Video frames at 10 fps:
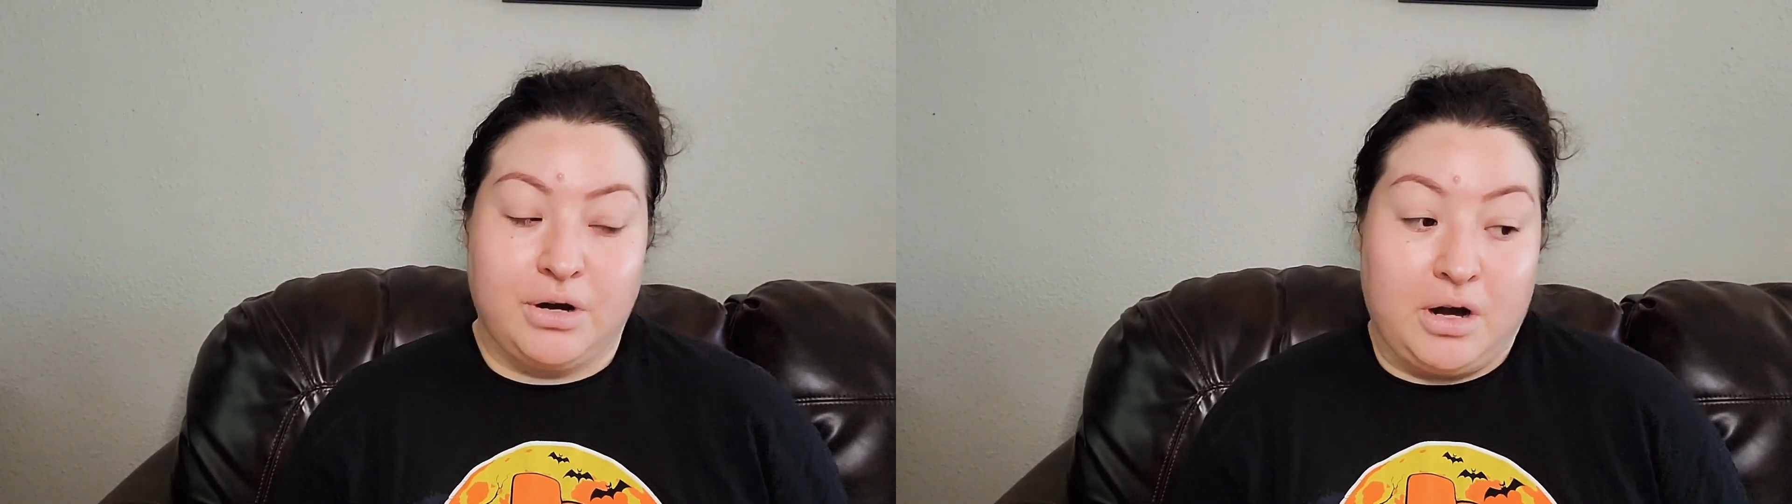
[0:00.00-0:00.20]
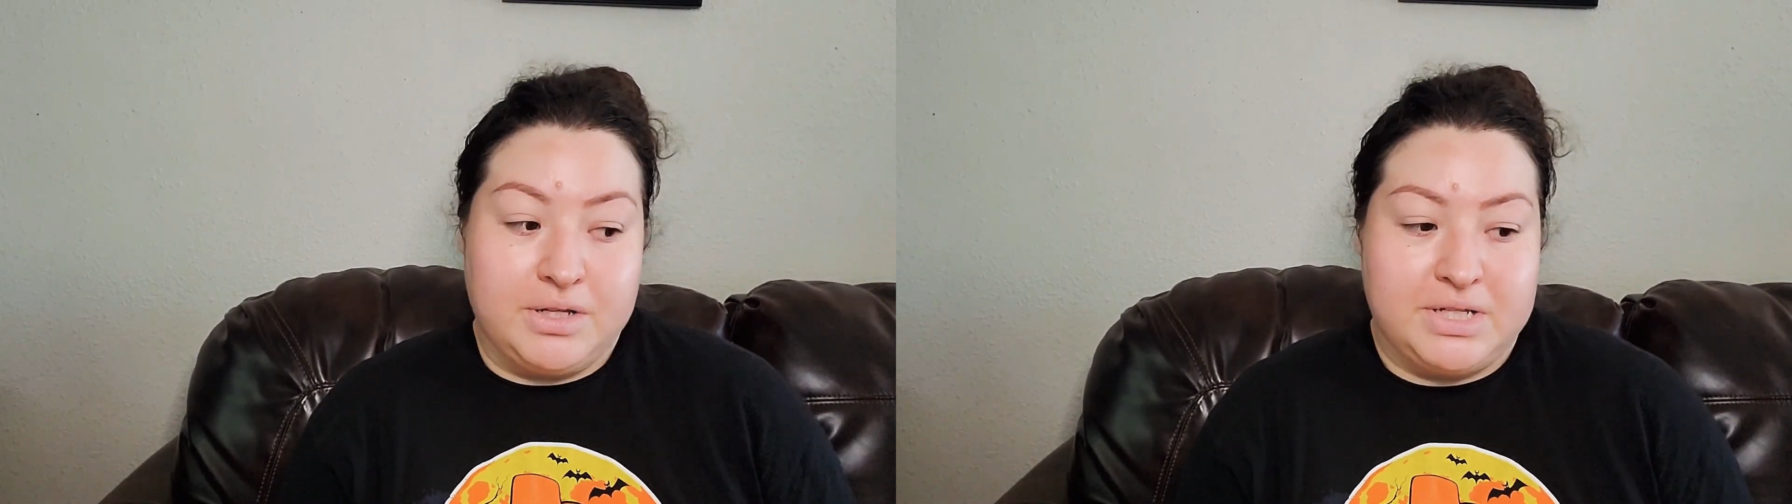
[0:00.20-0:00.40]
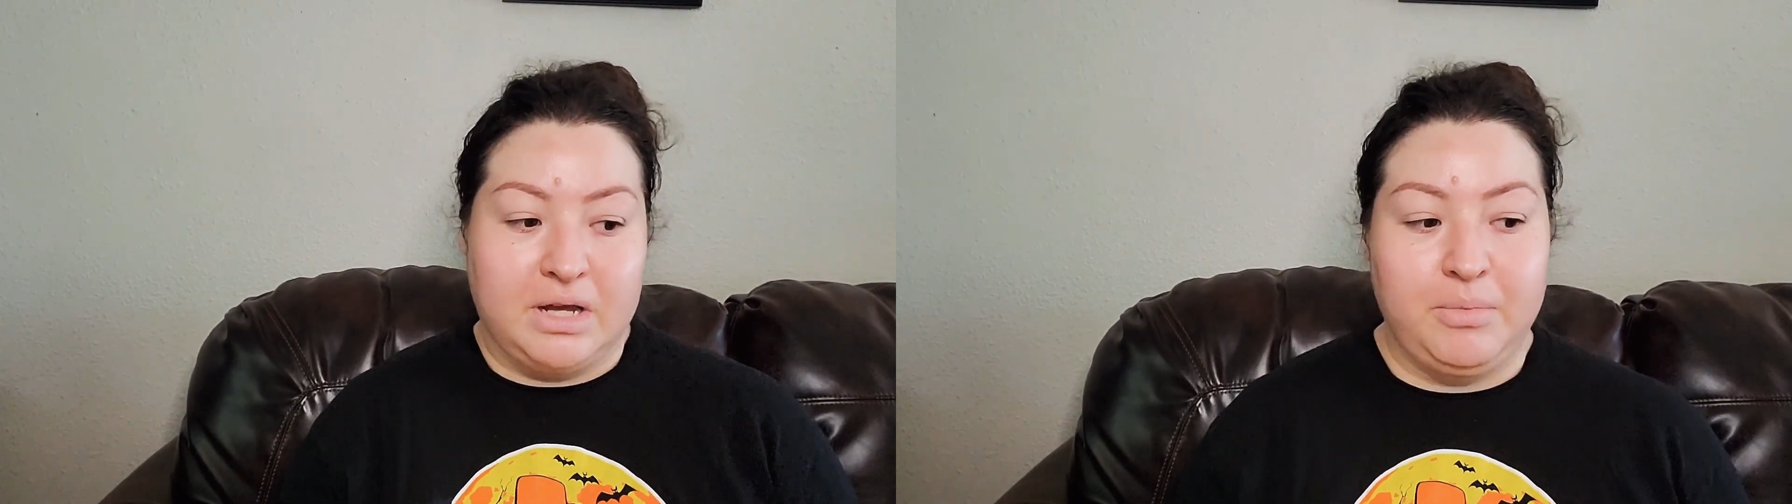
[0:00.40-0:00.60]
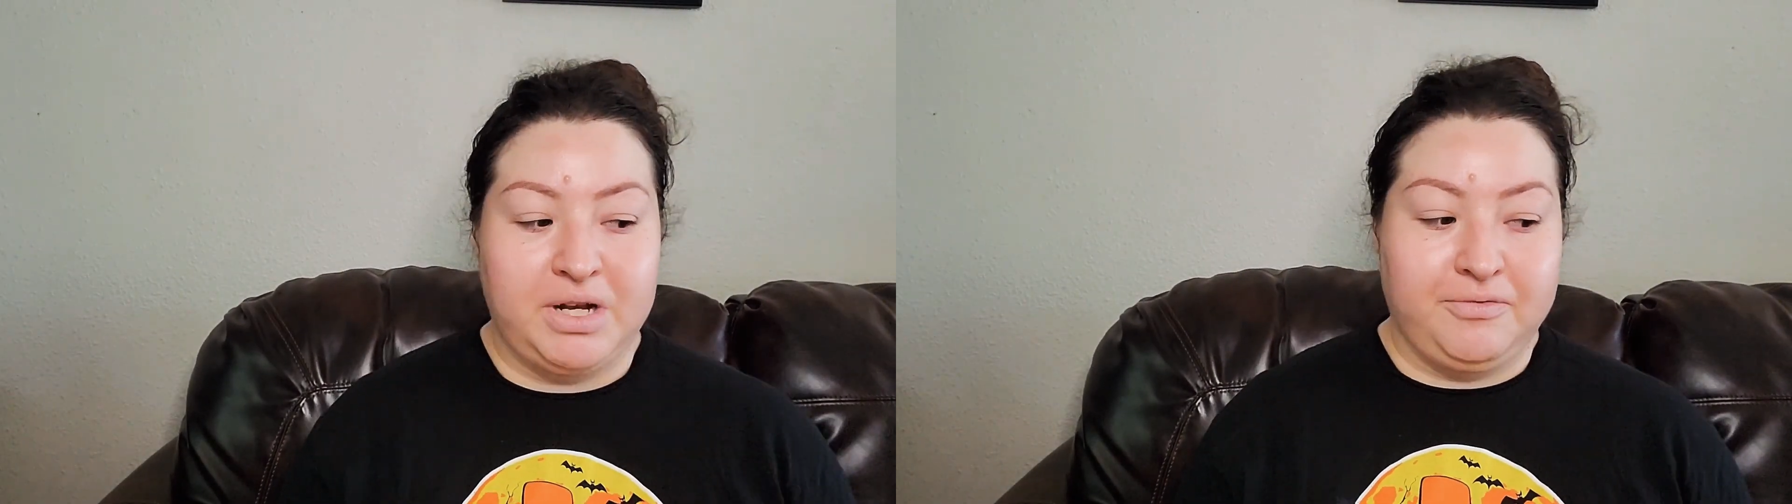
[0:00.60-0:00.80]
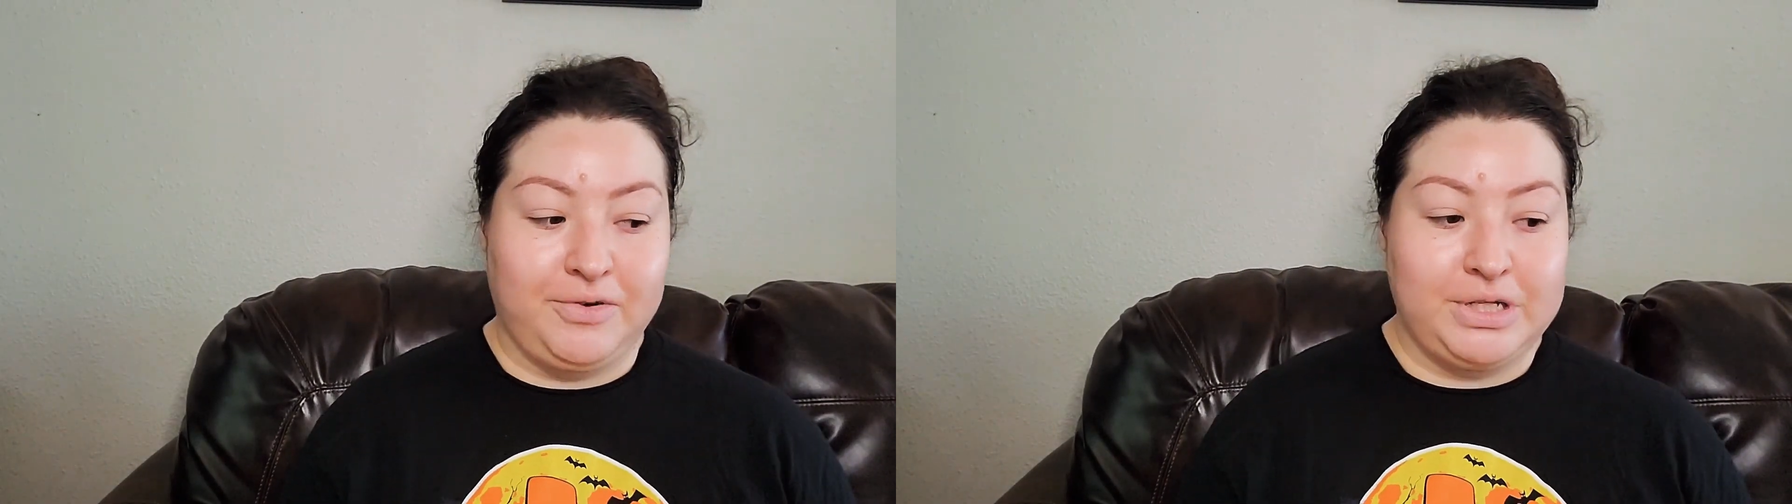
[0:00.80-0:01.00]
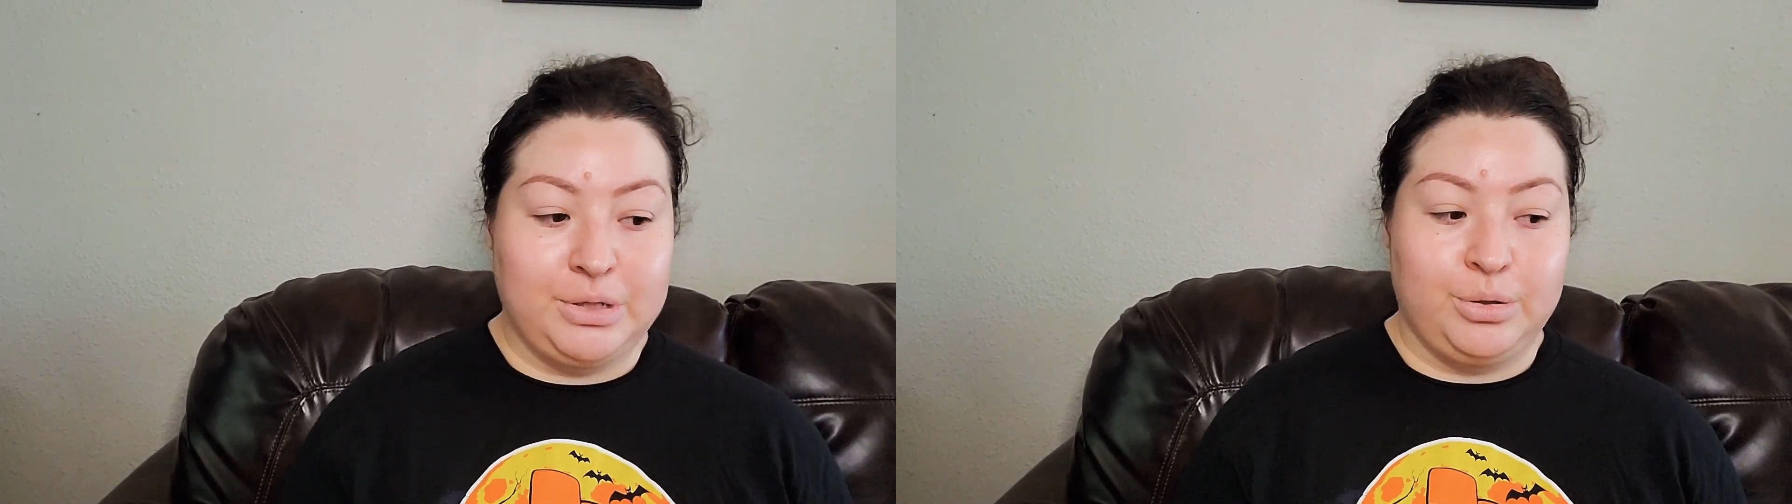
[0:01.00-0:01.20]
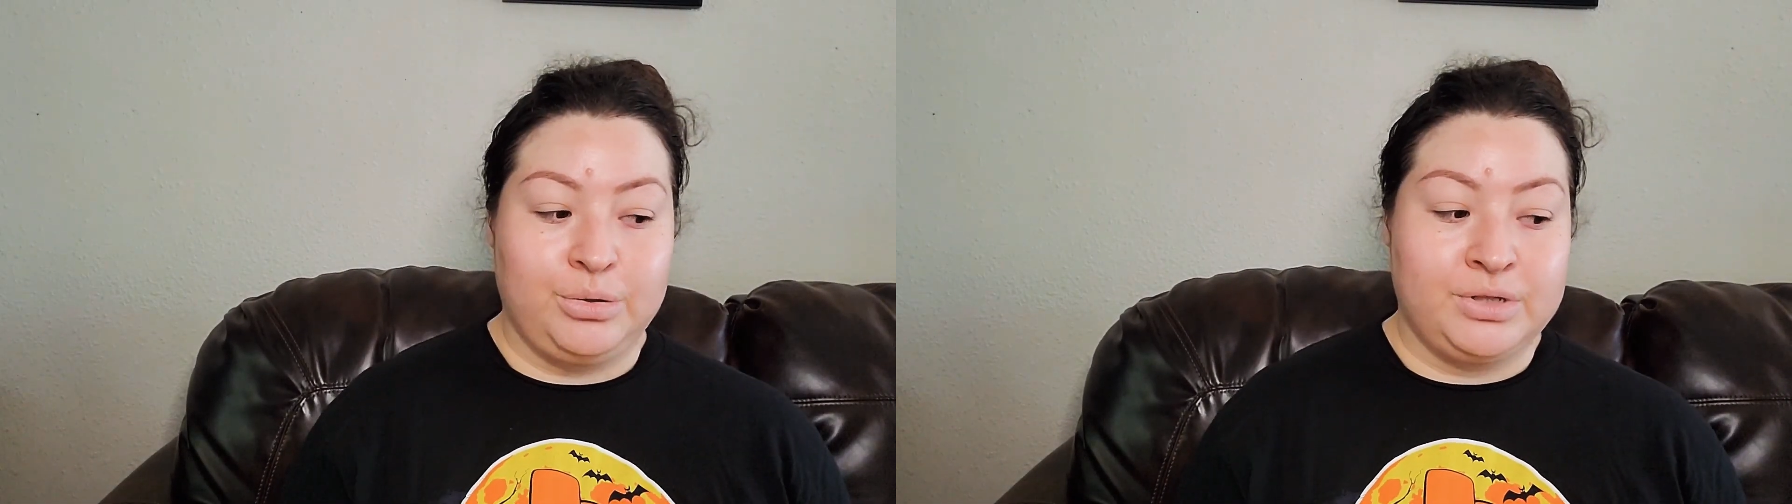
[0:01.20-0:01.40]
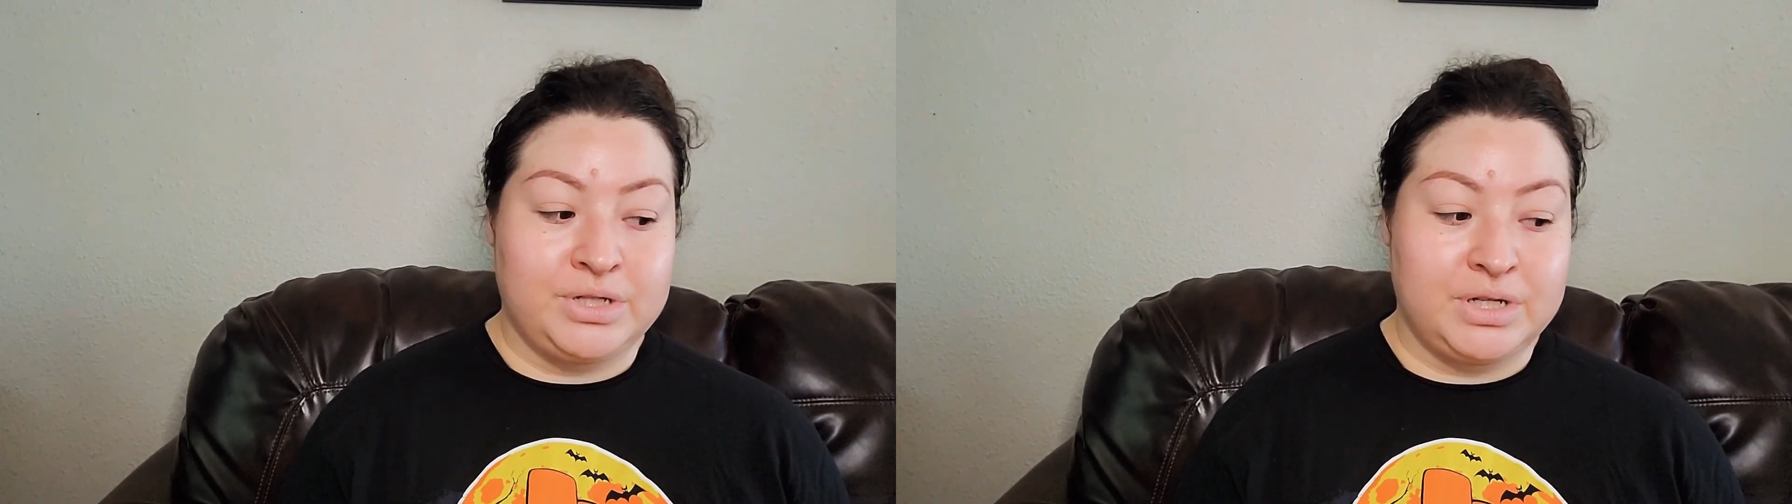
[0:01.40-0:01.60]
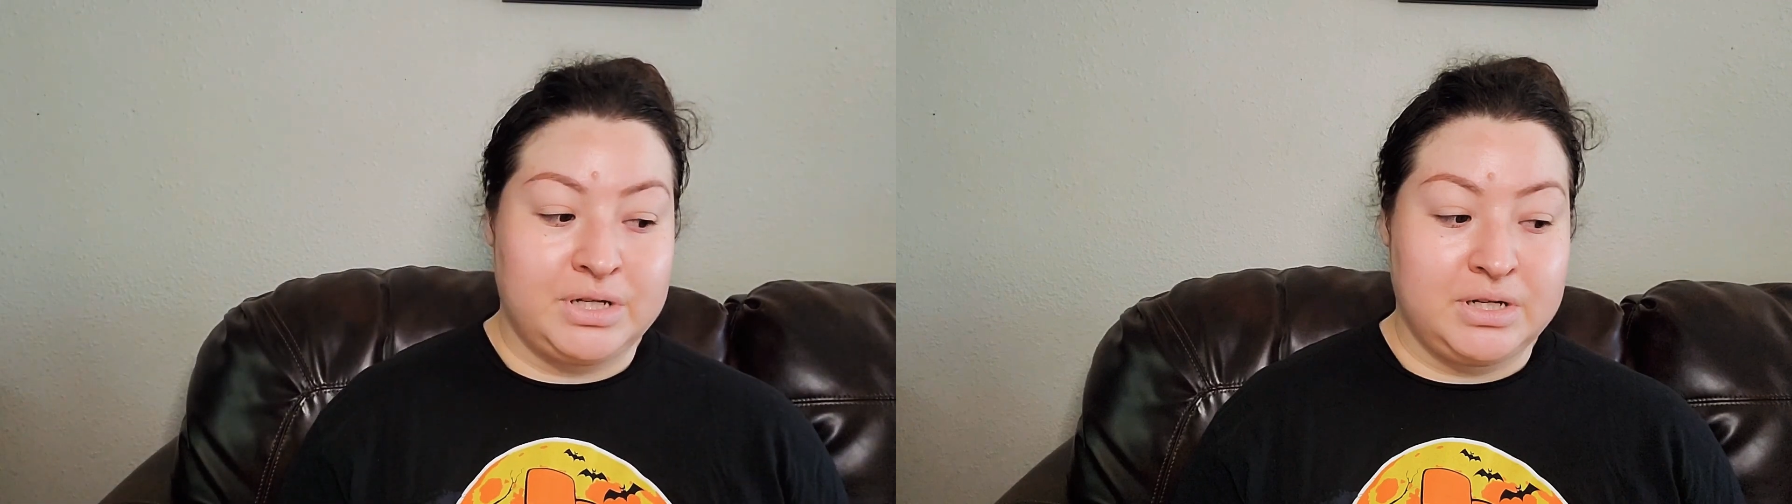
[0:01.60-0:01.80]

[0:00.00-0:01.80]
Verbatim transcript: awesome, and if we don't,